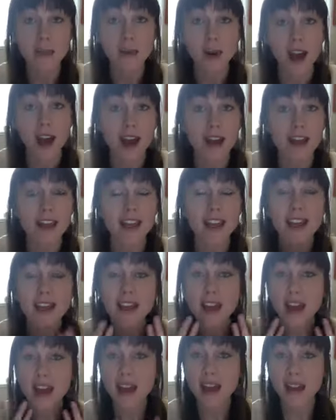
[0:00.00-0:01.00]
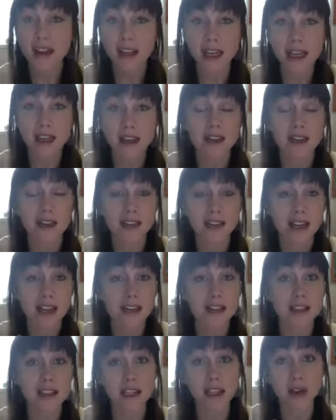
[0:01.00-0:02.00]
breath, inhaling the
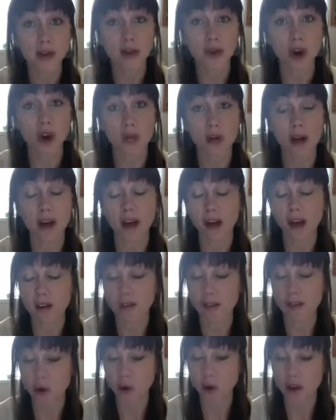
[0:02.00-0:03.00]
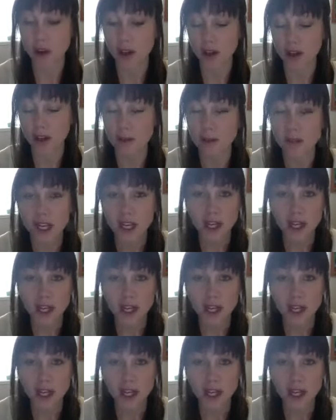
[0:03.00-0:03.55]
scents and the aroma of the oil.